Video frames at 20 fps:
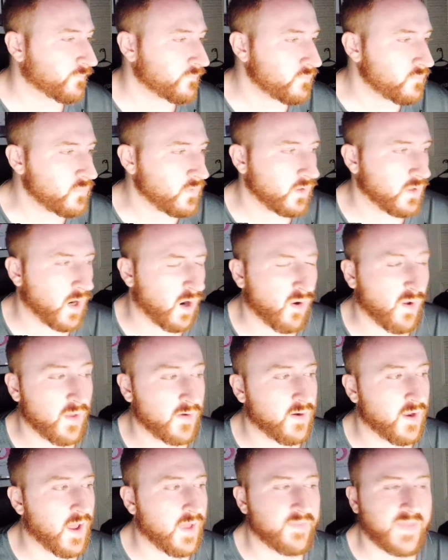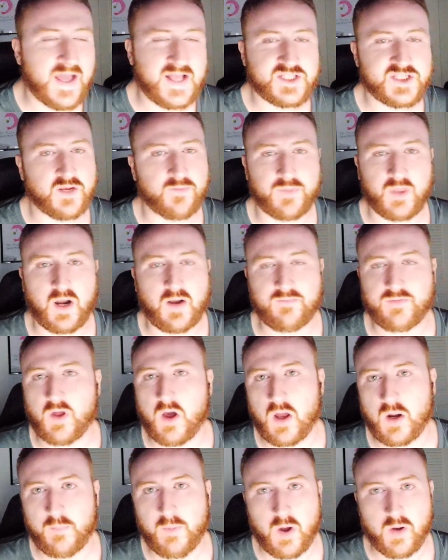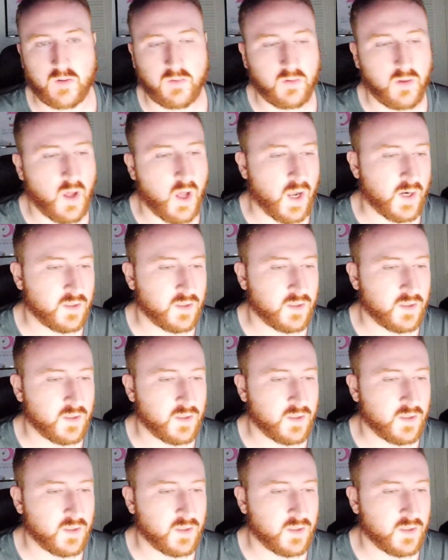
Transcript: And that's something I've thought about a lot,